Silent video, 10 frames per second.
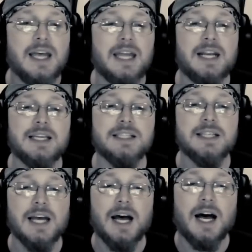It is
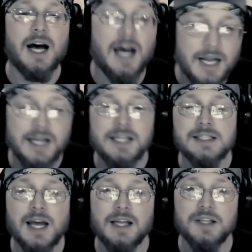
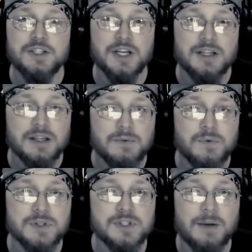unintelligent
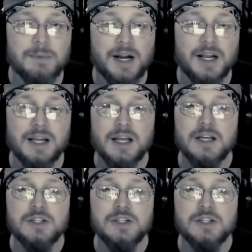for somebody